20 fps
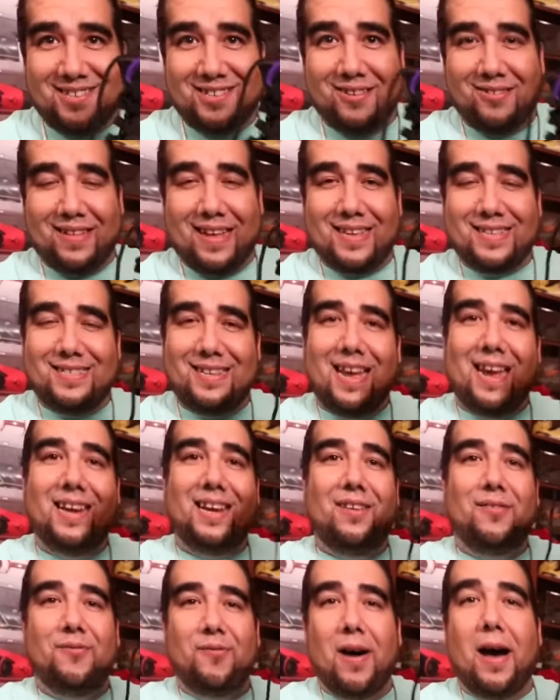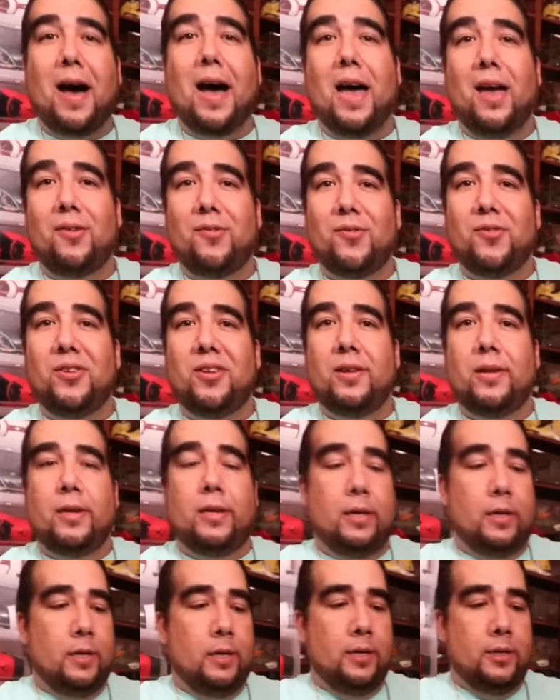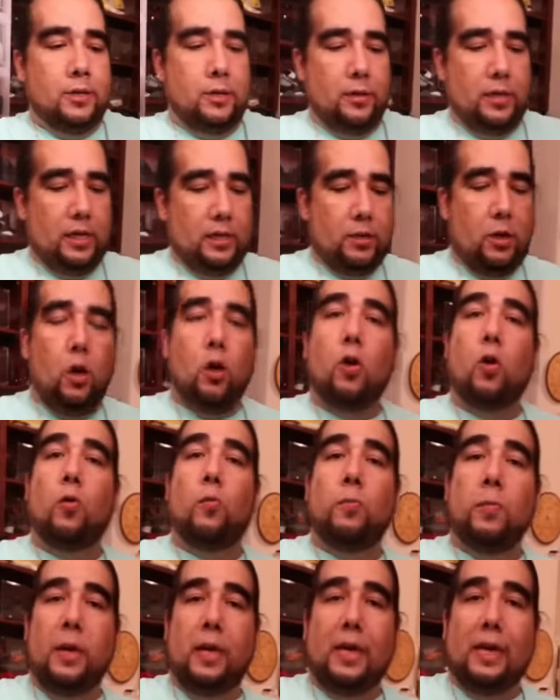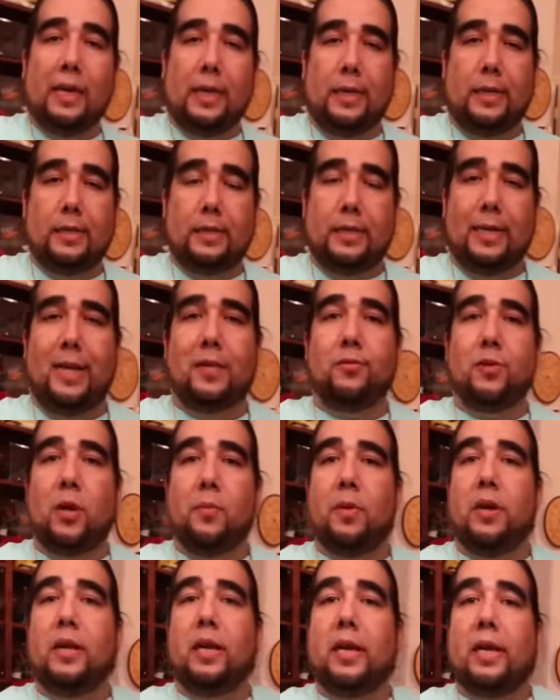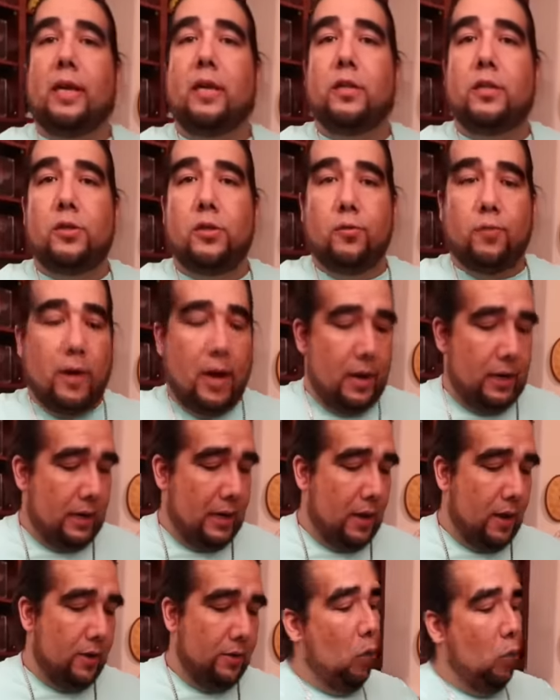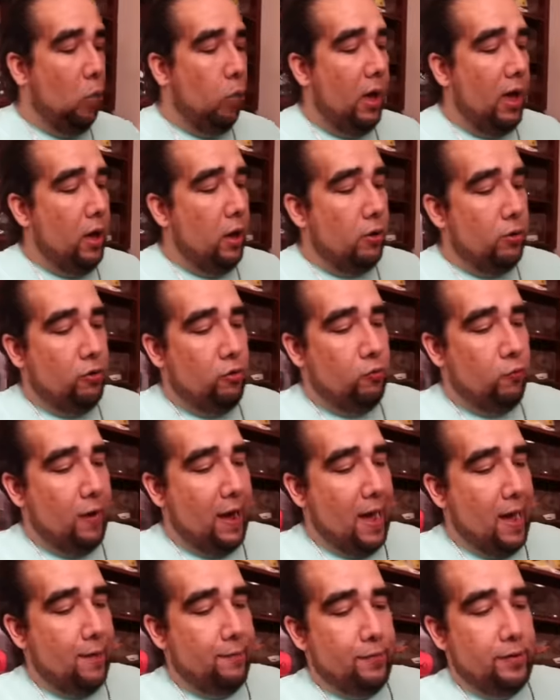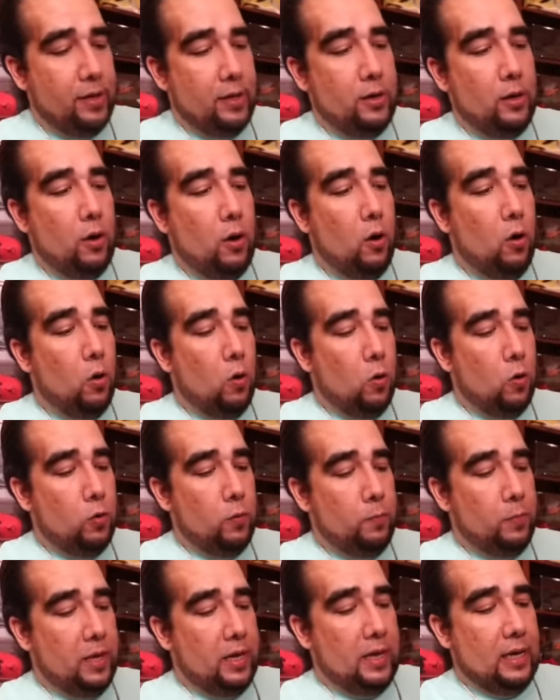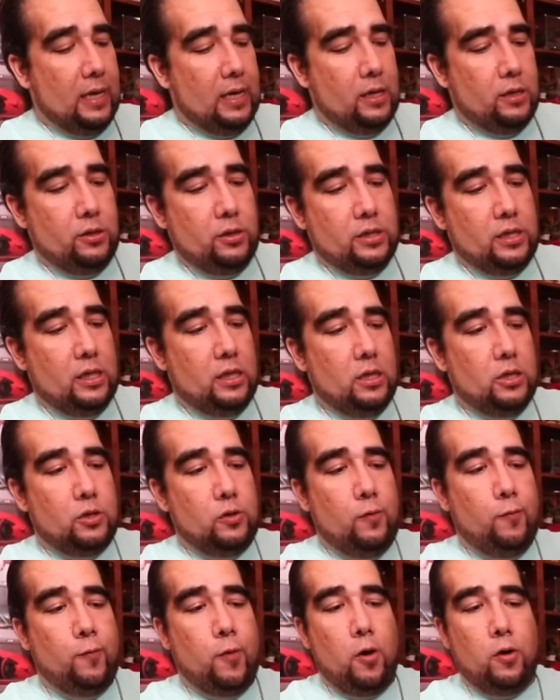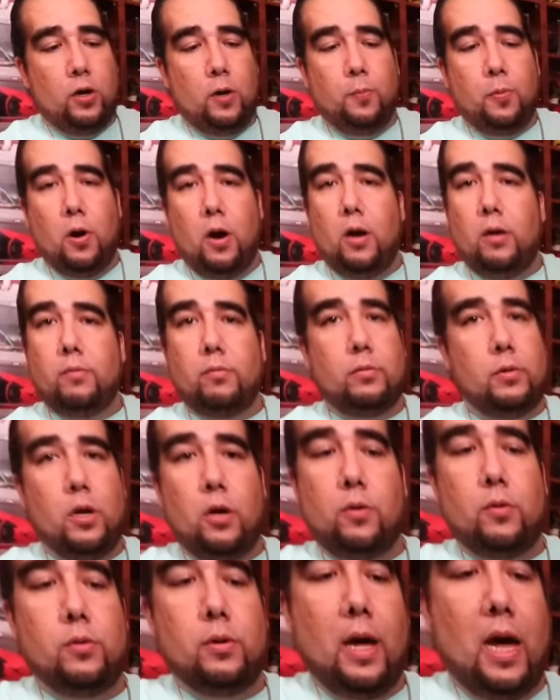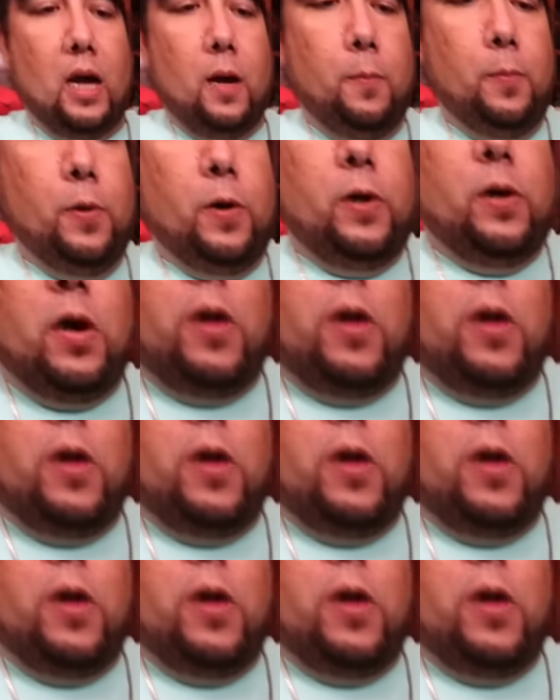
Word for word: So that's ninety-five. So these are old P Es, and that's what I'm gonna get into right now. Well-crafted old P Es. You see this shoe falling apart? No, I can put it